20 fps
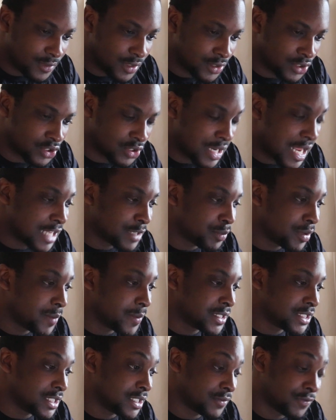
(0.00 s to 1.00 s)
So that's pretty
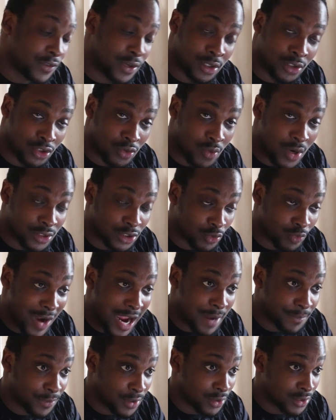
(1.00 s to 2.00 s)
much it for the Toronto
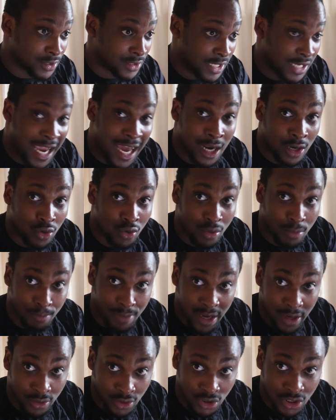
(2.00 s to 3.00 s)
Raptors. They got to do a
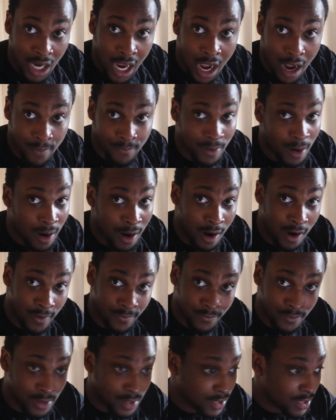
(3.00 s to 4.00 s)
better job
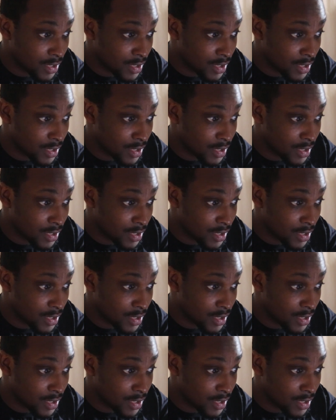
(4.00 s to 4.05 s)
of